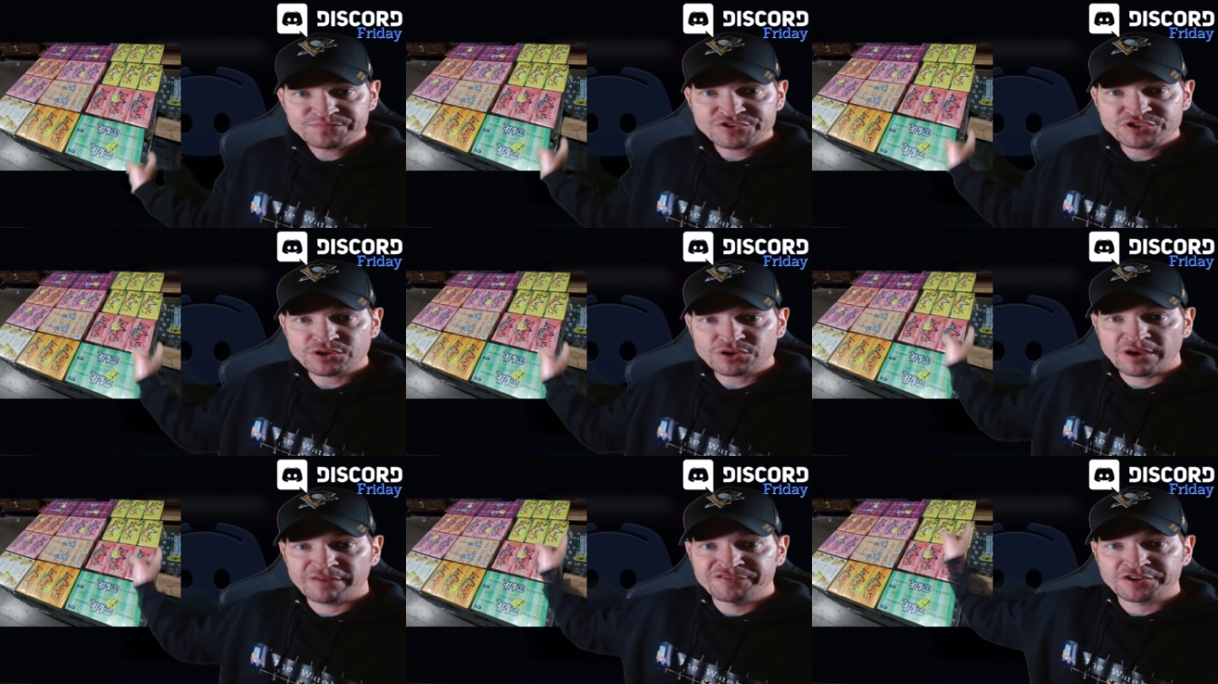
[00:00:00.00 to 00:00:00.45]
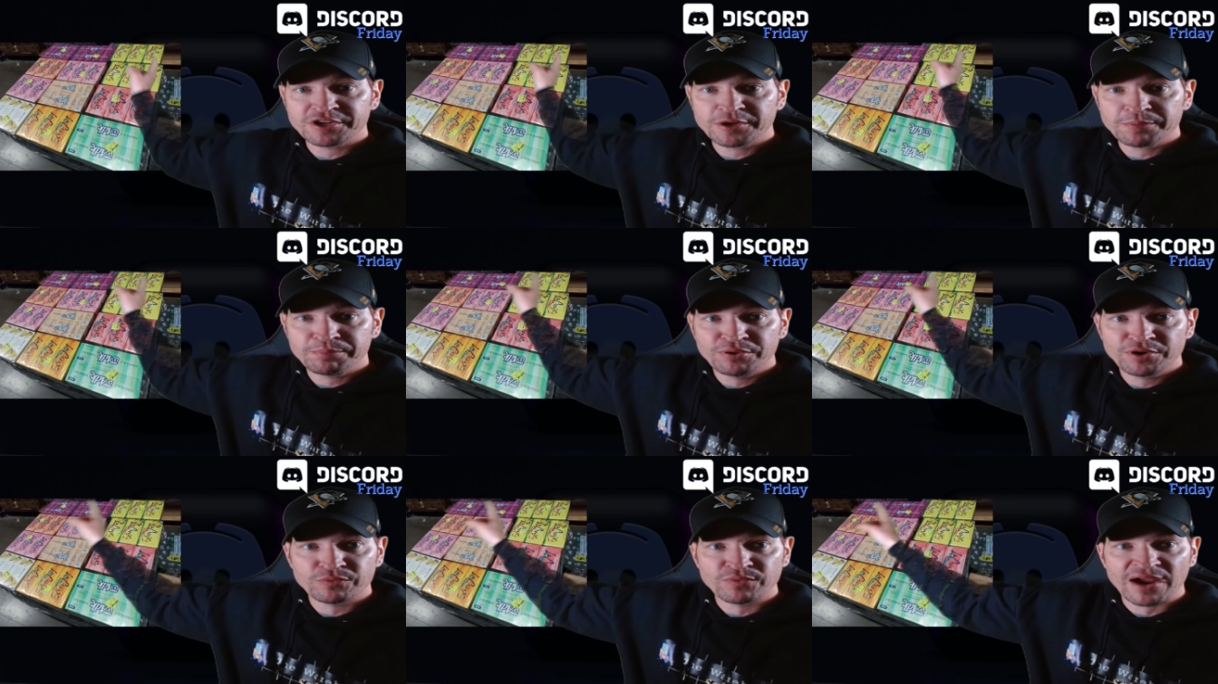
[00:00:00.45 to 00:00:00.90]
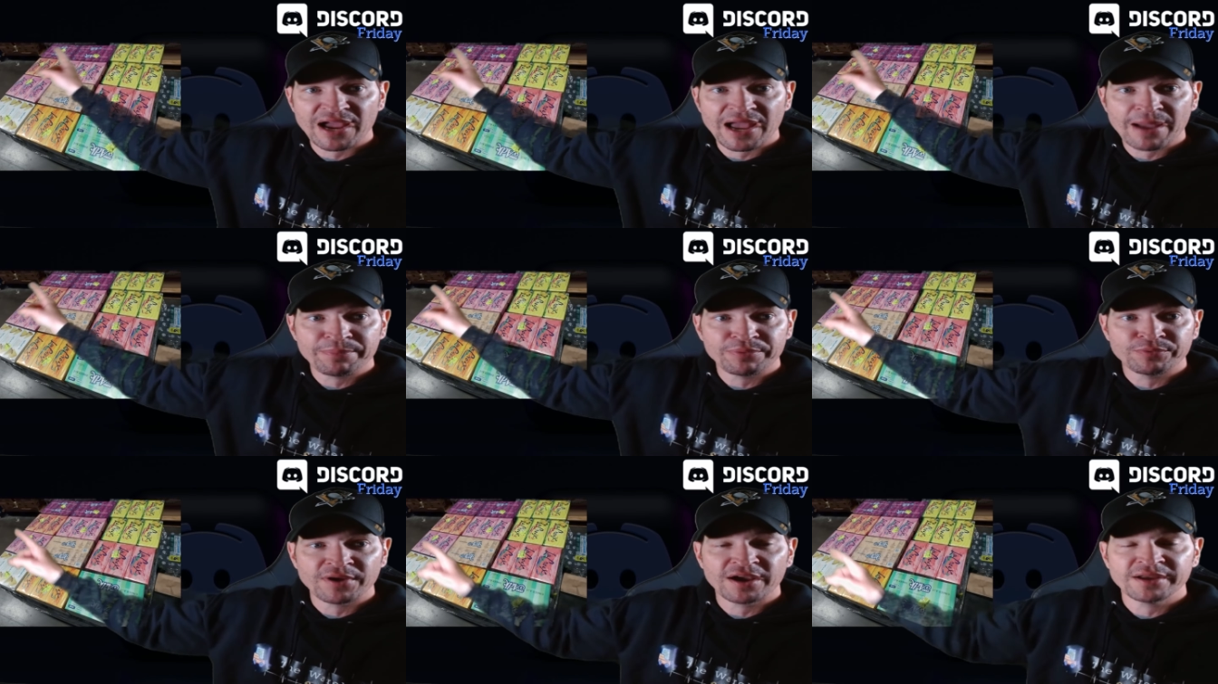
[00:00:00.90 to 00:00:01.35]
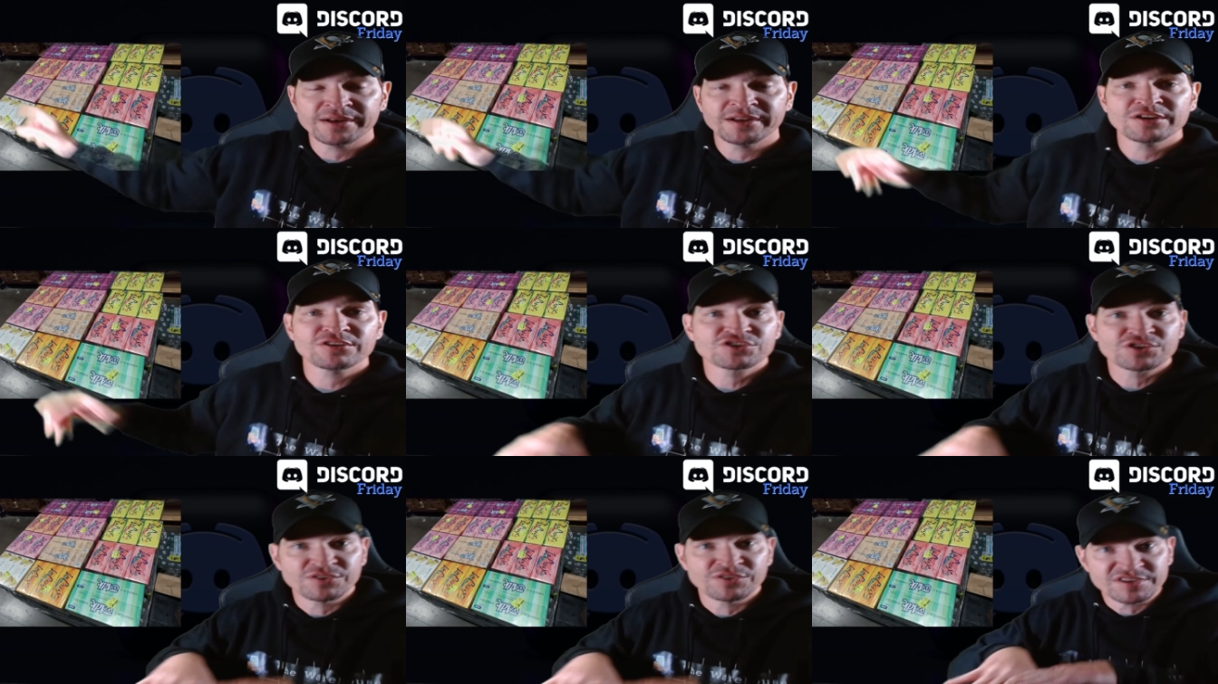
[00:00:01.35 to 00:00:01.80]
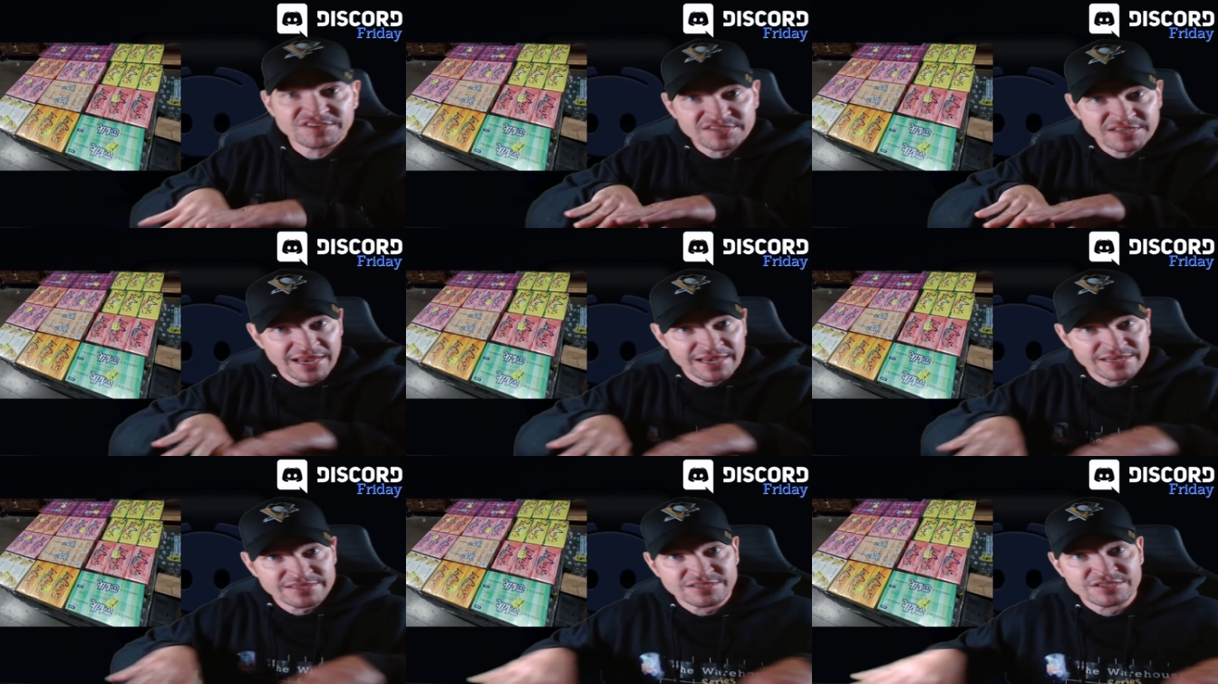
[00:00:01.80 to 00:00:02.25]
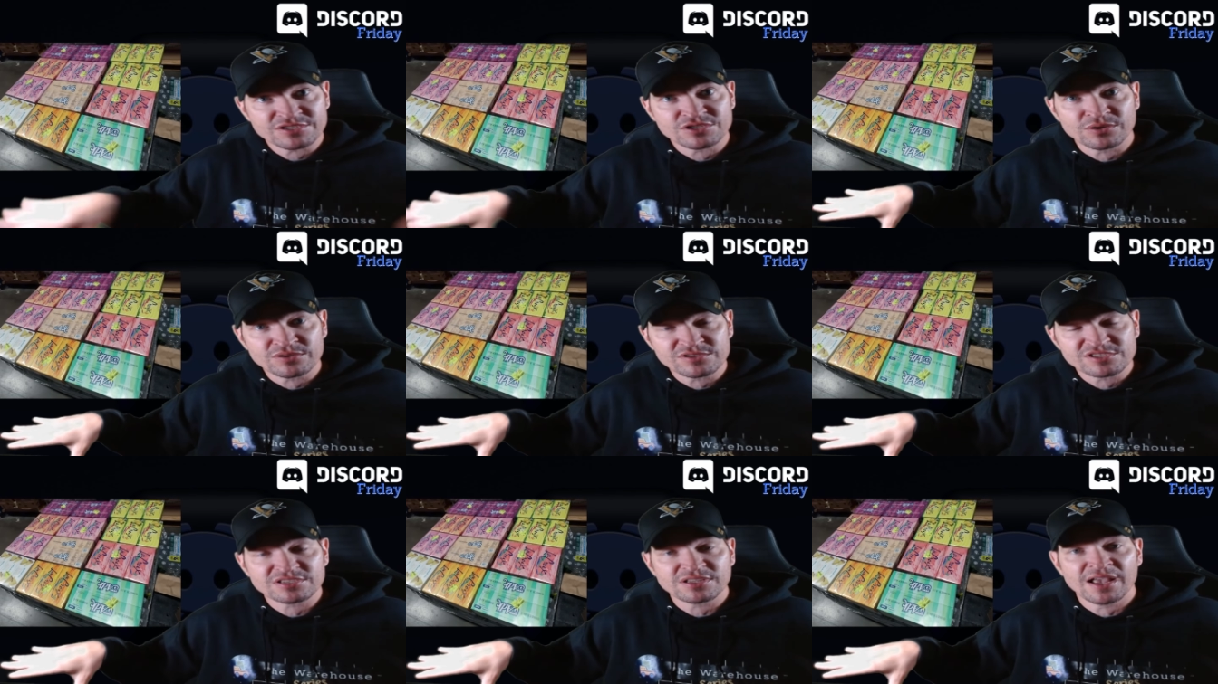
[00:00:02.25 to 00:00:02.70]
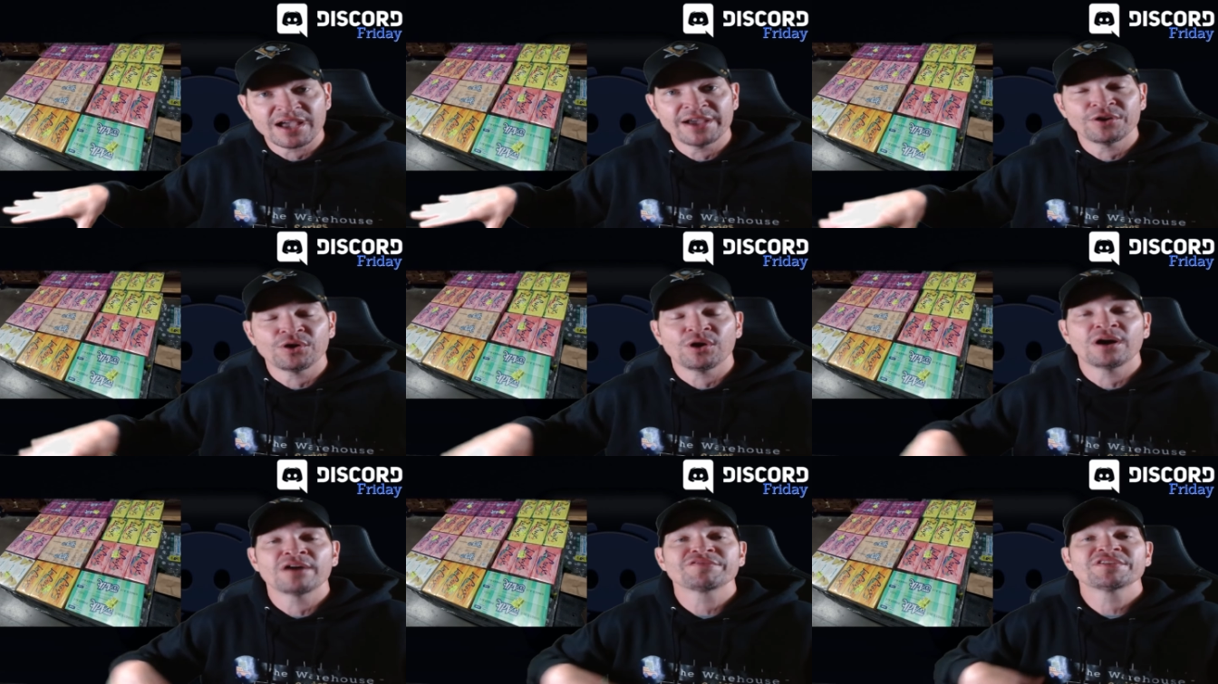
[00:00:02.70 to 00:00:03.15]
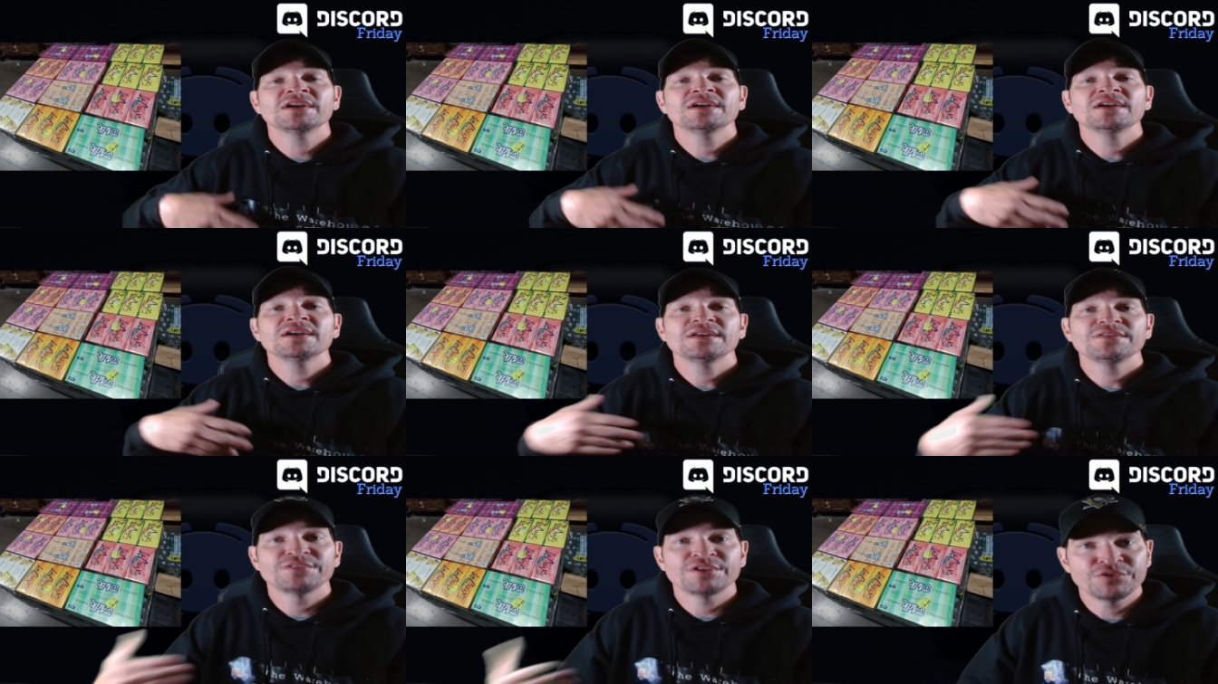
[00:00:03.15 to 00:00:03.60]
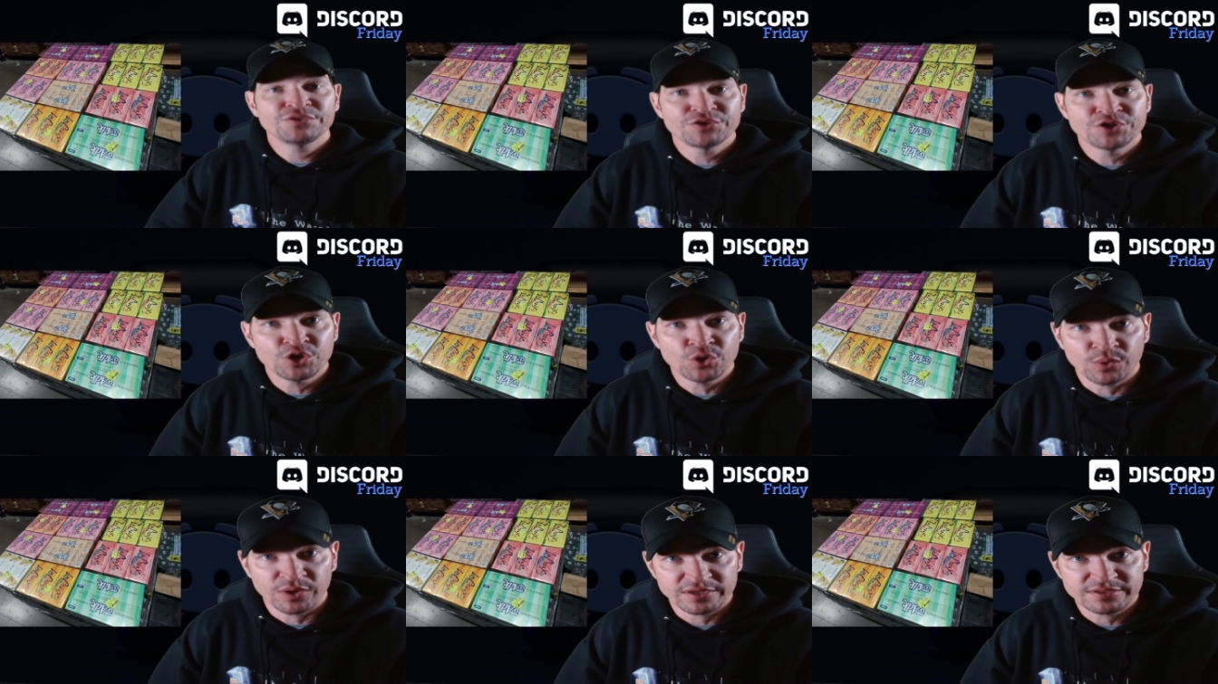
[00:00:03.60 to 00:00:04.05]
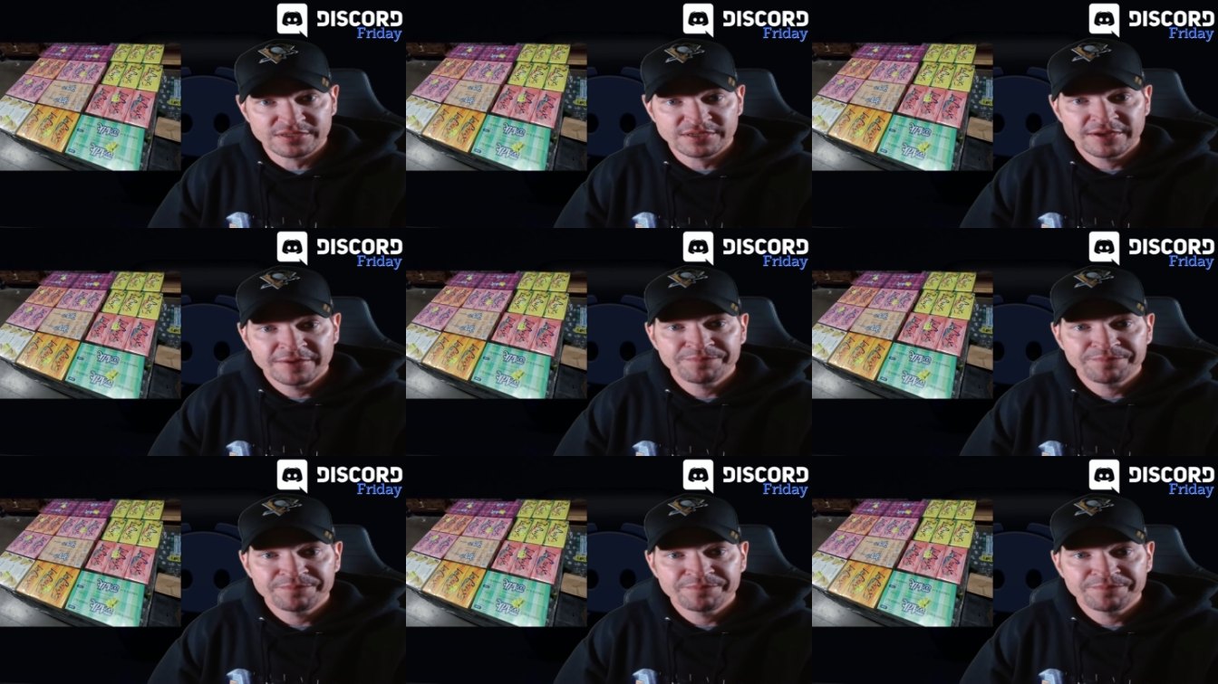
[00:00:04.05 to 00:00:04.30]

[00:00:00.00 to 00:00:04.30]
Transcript: So if you're going to put wrap around here so these cases don't slide off, then do it.